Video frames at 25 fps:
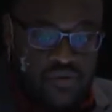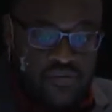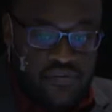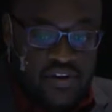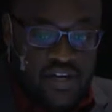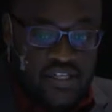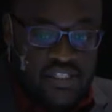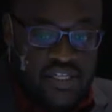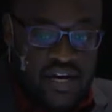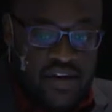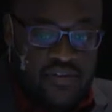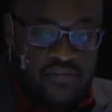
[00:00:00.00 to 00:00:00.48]
of
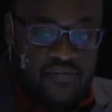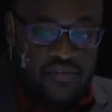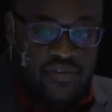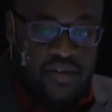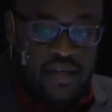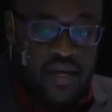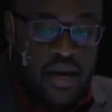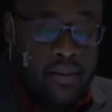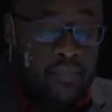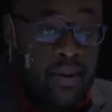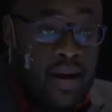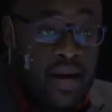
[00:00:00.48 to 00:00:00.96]

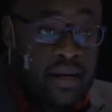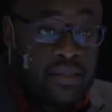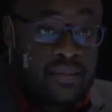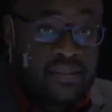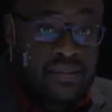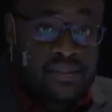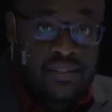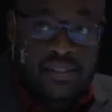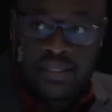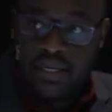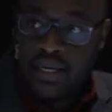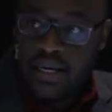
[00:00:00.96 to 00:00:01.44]
HIV
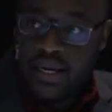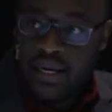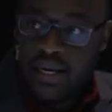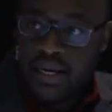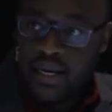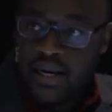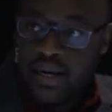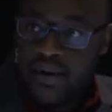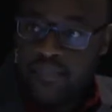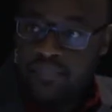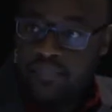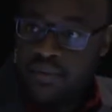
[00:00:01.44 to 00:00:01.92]
amongst
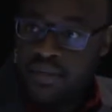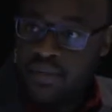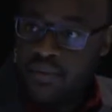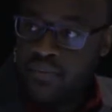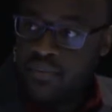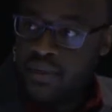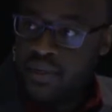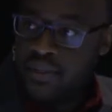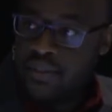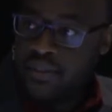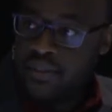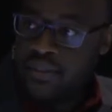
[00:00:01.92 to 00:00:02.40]
uh,
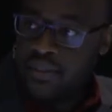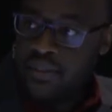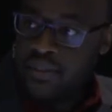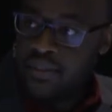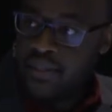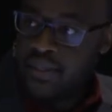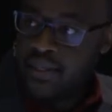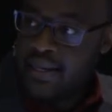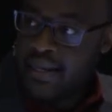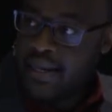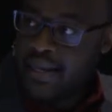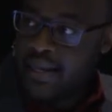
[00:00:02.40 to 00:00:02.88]
PWID.
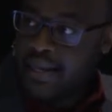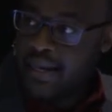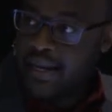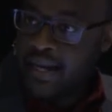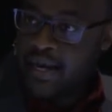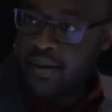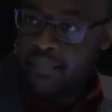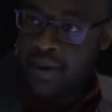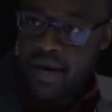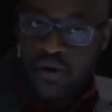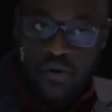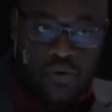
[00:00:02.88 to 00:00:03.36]

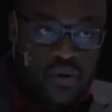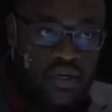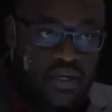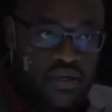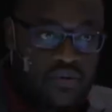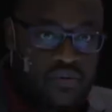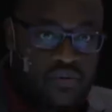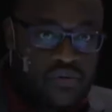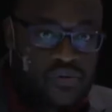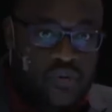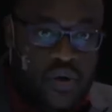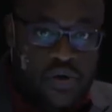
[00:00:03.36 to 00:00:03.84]
Uh, my
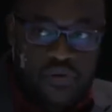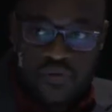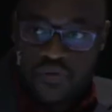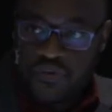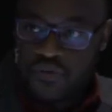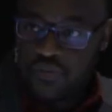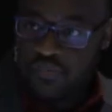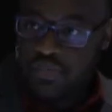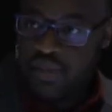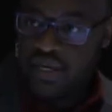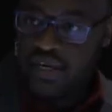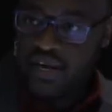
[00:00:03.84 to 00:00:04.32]
colleague who's going to
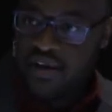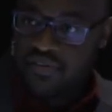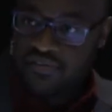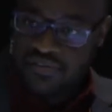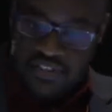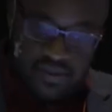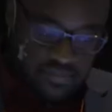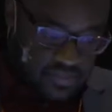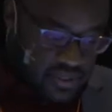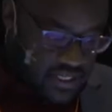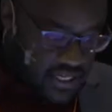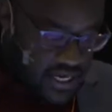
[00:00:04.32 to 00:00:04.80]
speak
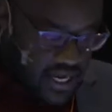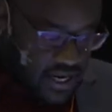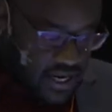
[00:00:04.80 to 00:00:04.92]
after me,